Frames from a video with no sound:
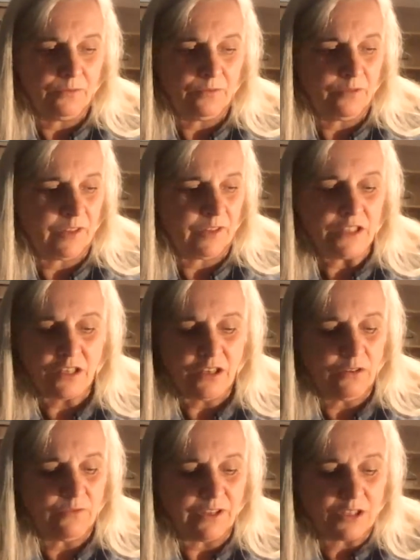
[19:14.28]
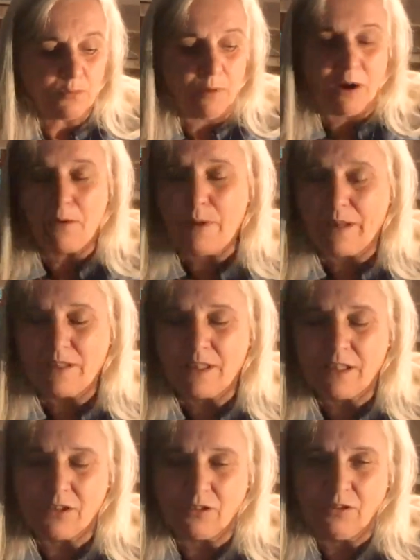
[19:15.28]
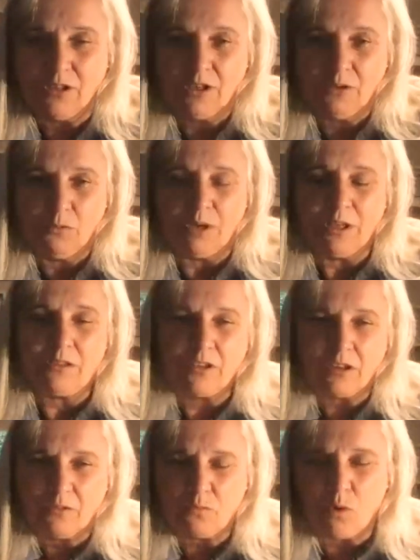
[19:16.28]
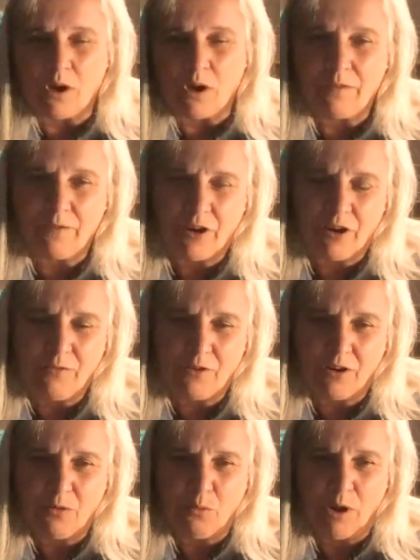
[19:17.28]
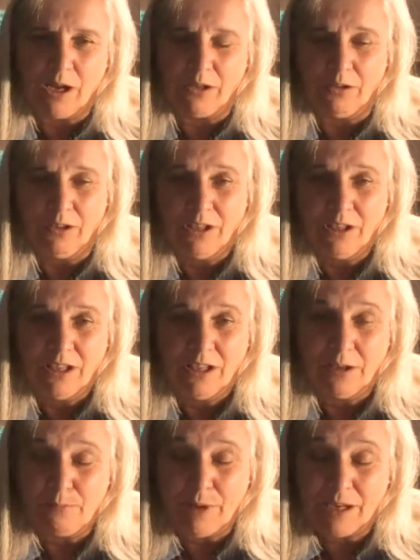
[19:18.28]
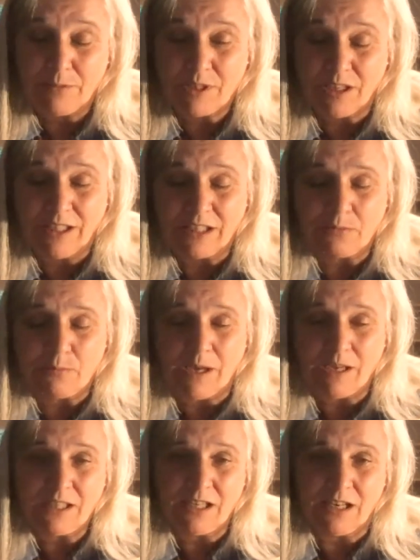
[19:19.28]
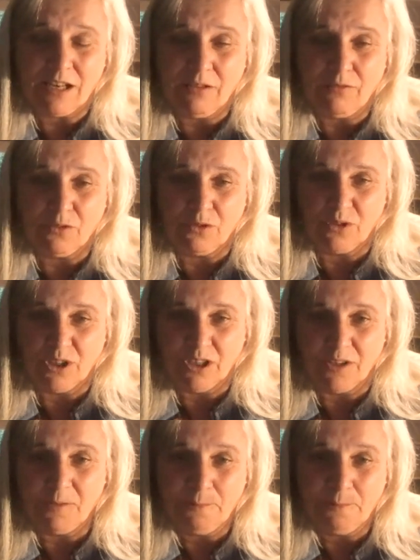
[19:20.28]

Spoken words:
things that you've experimented with that have worked very, very well, and perhaps unexpectedly for you?